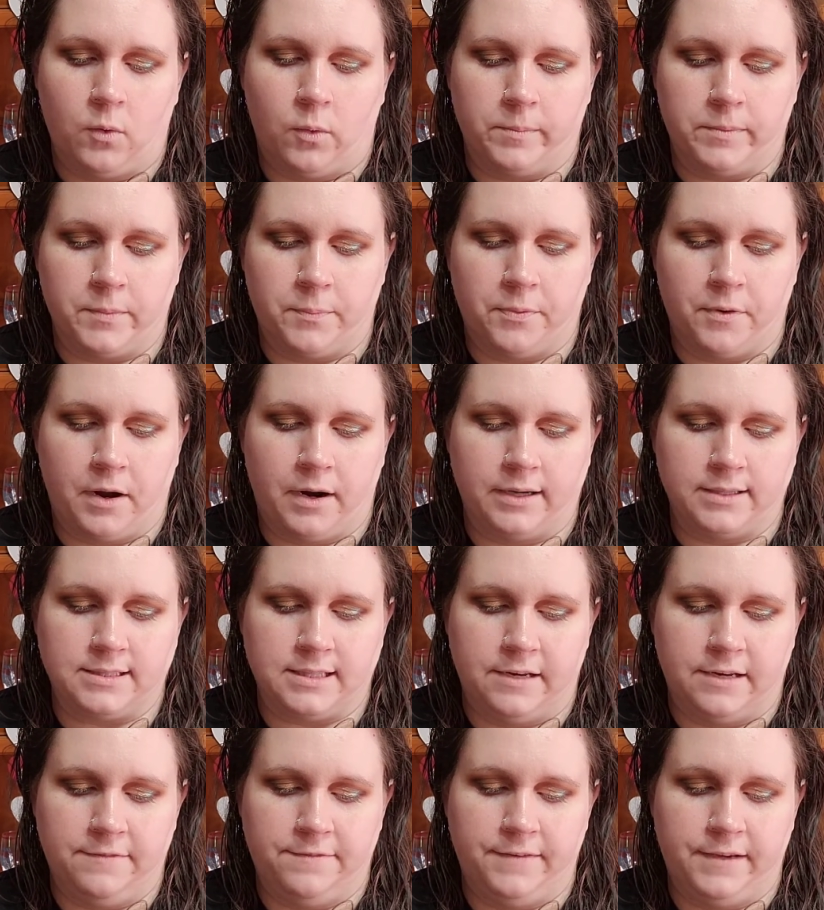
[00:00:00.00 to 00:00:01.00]
Warm the
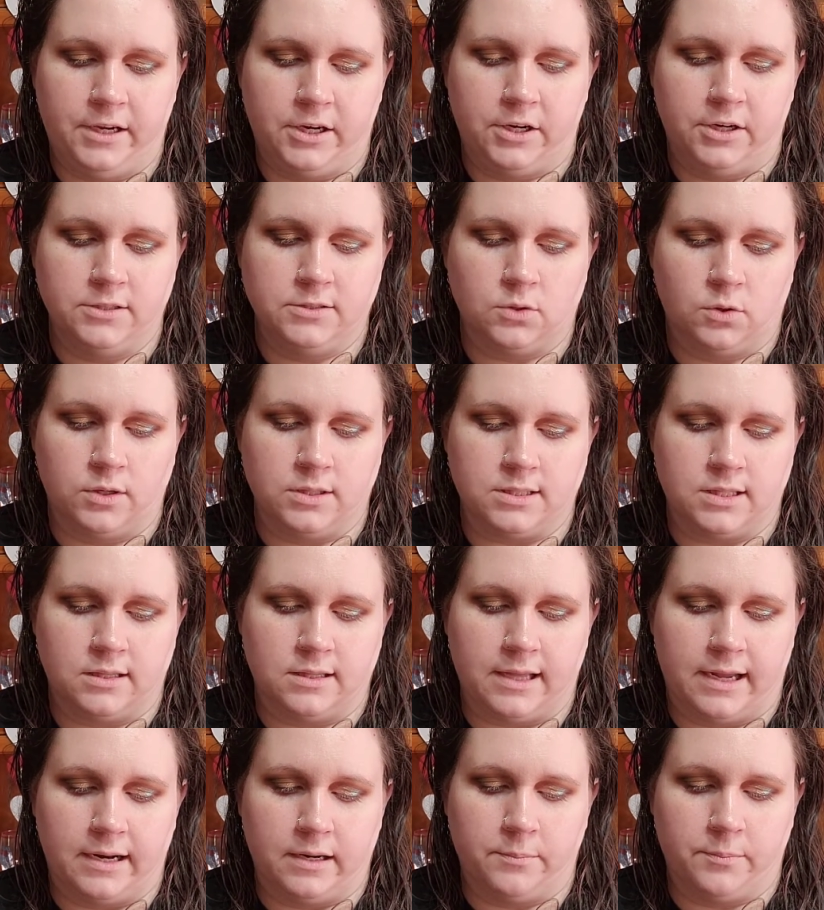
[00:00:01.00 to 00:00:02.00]
products in fingers or a
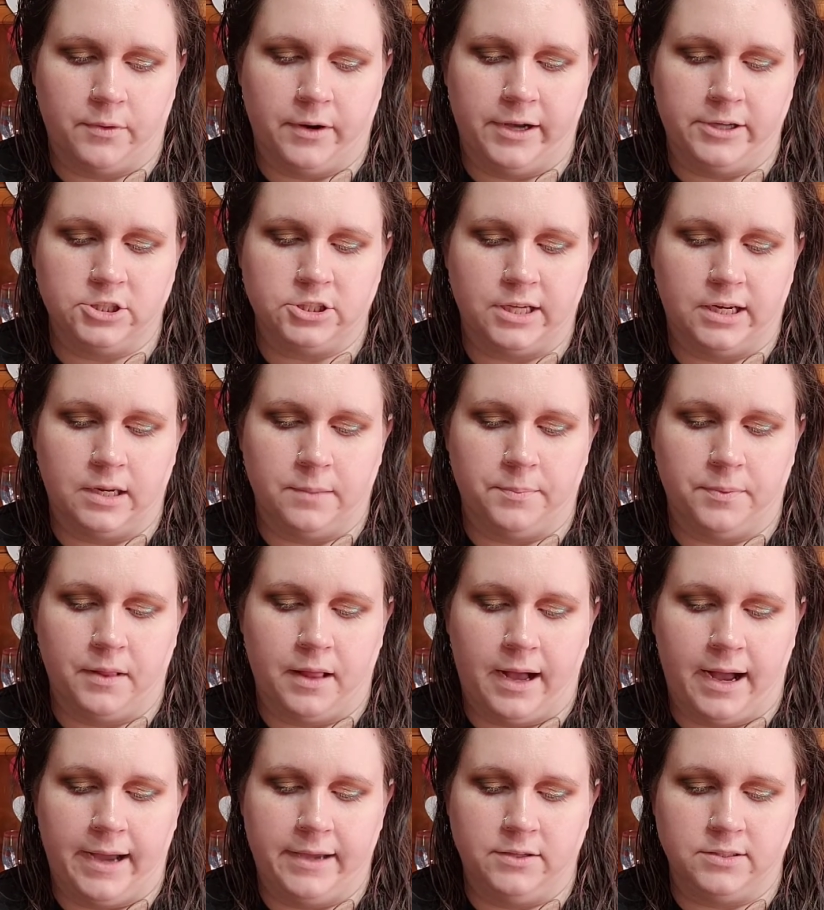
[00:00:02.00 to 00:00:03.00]
synthetic brush and
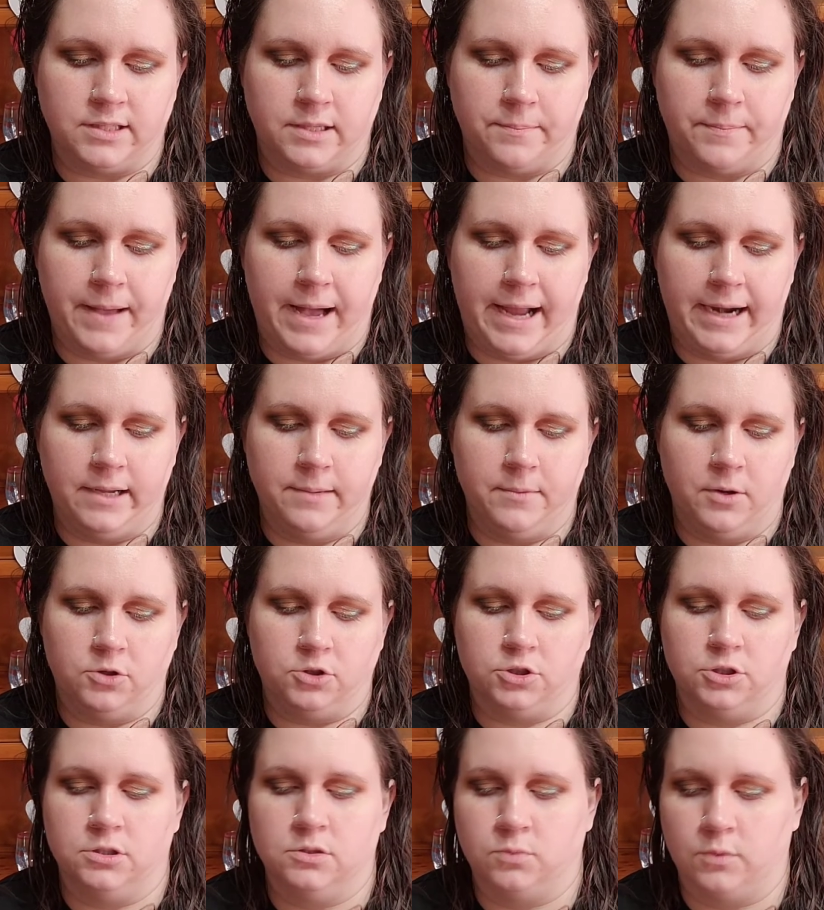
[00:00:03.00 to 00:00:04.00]
apply using patting
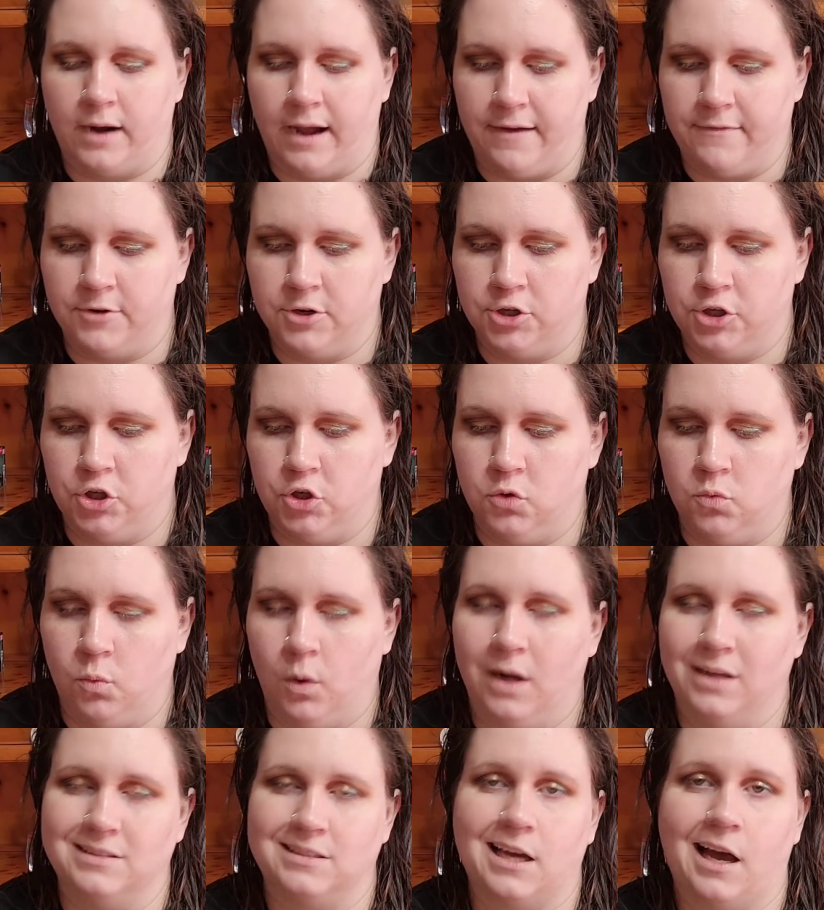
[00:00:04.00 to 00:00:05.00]
motions wherever you
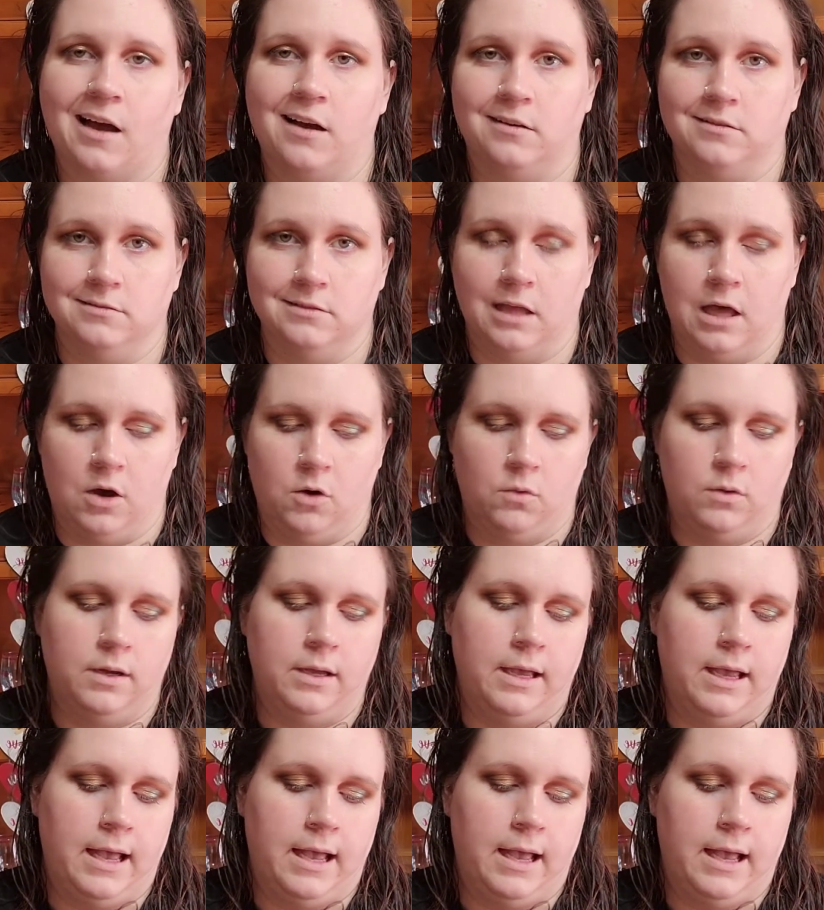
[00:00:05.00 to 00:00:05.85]
want glow.